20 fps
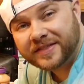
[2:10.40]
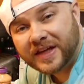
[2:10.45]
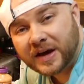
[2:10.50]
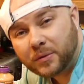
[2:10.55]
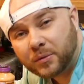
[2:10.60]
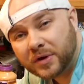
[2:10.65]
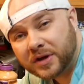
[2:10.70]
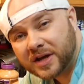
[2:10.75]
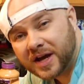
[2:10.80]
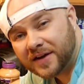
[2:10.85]
That
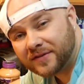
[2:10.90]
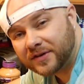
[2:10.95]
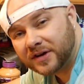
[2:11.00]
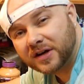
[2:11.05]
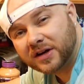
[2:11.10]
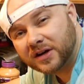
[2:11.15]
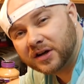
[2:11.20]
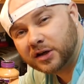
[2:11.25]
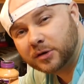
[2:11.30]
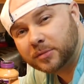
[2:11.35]
way you have a
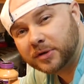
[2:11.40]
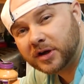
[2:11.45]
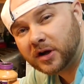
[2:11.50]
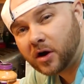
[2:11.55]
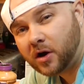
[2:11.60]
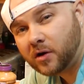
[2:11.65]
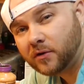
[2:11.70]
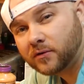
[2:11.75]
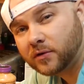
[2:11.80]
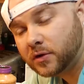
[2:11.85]
little bit of
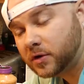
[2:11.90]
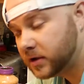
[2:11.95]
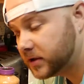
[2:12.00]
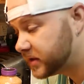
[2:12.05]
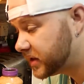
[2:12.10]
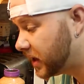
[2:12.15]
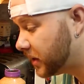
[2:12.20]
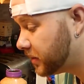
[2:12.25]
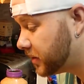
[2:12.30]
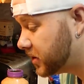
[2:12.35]
olive oil on
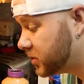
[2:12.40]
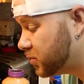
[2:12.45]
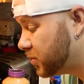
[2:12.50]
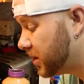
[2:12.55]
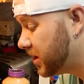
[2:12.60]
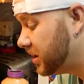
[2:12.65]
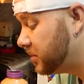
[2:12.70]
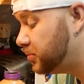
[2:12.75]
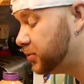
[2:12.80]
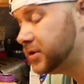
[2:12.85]
top because we're
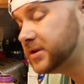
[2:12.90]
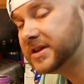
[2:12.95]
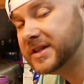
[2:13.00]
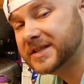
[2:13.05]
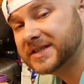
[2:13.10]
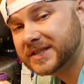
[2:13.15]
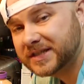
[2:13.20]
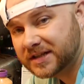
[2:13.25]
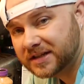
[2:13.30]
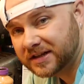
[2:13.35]
gonna put
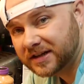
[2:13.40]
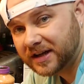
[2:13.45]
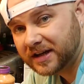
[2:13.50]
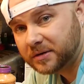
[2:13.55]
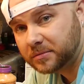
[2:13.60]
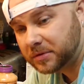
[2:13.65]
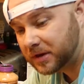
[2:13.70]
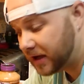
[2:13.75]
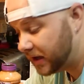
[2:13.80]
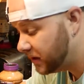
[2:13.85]
these in and let
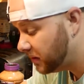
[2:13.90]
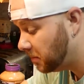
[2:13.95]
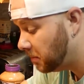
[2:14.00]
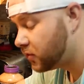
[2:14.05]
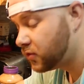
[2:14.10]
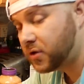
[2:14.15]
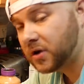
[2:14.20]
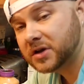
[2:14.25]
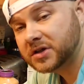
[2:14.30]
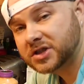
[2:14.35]
them kind of
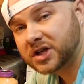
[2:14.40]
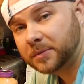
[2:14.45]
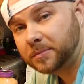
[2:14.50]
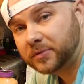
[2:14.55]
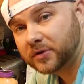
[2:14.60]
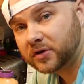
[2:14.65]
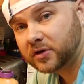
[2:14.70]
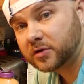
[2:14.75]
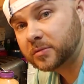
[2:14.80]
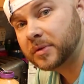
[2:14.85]
crunch up
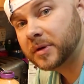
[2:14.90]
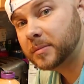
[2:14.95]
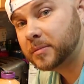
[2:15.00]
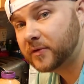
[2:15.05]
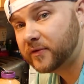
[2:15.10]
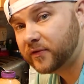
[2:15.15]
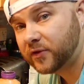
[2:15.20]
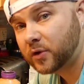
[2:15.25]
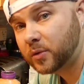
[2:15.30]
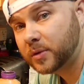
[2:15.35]
a little bit
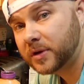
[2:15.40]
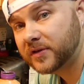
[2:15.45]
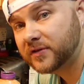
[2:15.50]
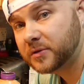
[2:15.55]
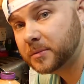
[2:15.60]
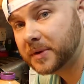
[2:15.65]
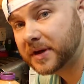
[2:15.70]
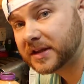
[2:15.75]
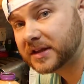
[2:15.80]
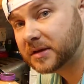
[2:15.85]
before we
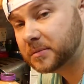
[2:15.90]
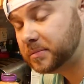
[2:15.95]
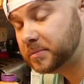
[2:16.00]
even make the